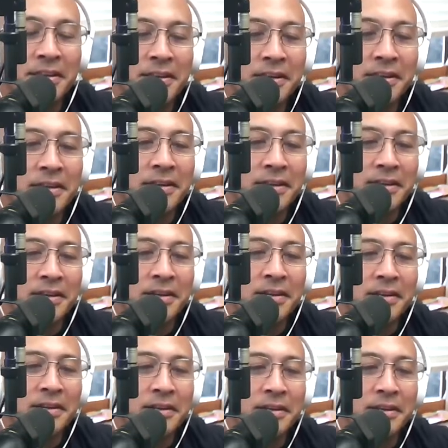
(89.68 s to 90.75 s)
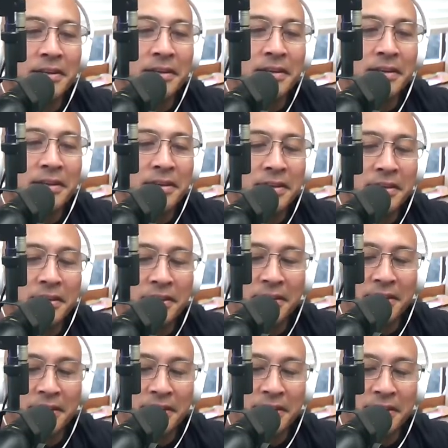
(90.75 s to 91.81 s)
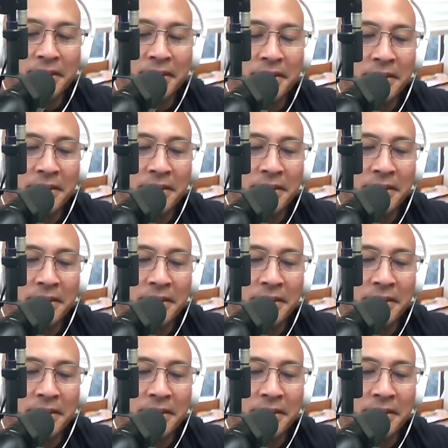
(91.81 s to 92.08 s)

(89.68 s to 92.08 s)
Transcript: No words are spoken by the person on screen.